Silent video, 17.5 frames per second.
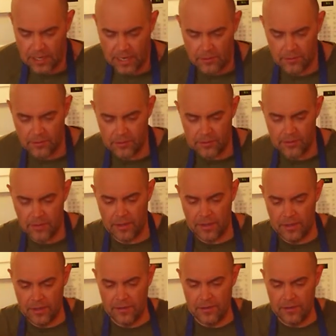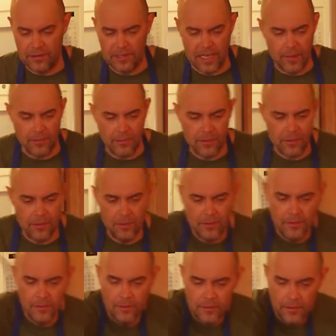counter the depth
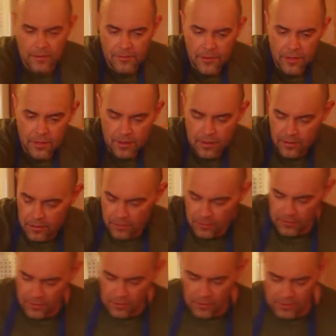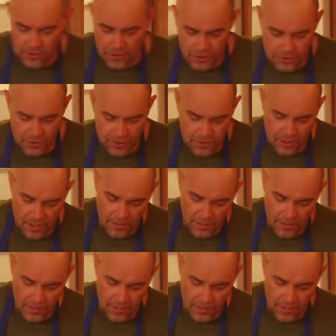of the overall dish.